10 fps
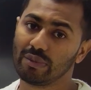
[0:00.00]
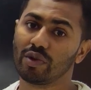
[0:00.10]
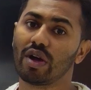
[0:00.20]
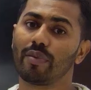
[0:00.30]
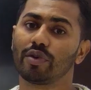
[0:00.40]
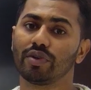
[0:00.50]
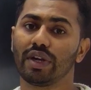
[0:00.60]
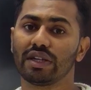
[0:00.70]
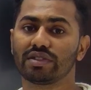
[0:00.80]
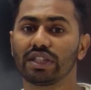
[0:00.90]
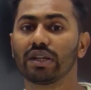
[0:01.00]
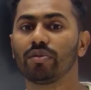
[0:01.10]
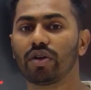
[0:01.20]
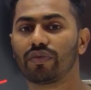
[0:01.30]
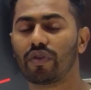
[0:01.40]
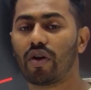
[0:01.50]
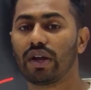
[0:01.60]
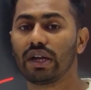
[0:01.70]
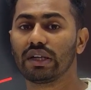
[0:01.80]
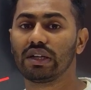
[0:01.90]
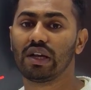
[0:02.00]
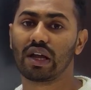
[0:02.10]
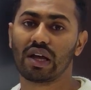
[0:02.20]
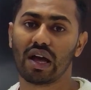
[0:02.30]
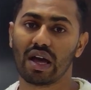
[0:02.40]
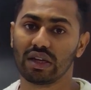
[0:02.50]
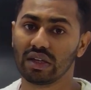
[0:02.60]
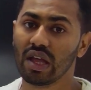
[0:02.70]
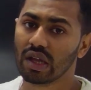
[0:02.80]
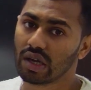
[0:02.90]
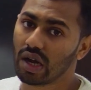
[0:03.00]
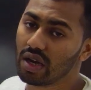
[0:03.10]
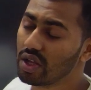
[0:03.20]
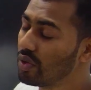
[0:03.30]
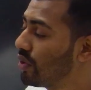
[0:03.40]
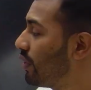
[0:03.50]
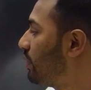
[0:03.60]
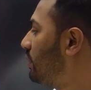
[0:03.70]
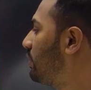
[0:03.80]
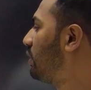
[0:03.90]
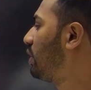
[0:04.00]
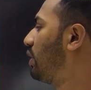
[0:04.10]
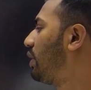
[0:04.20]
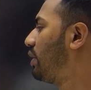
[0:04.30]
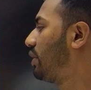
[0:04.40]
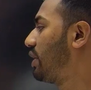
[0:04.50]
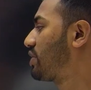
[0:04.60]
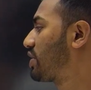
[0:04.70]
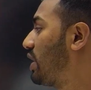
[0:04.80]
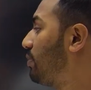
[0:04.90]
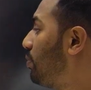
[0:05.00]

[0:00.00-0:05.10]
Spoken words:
you have to read Sigmund Freud, Lacan, Carl Jung. Next comes